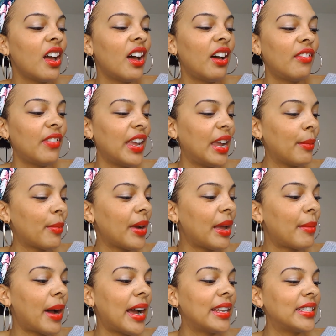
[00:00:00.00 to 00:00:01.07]
of
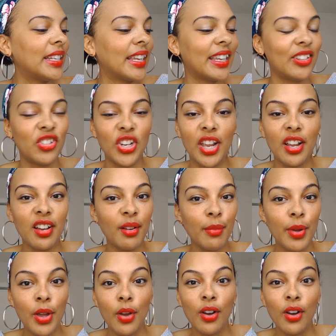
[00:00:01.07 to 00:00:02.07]
Abraham, Isaac, and Jacob,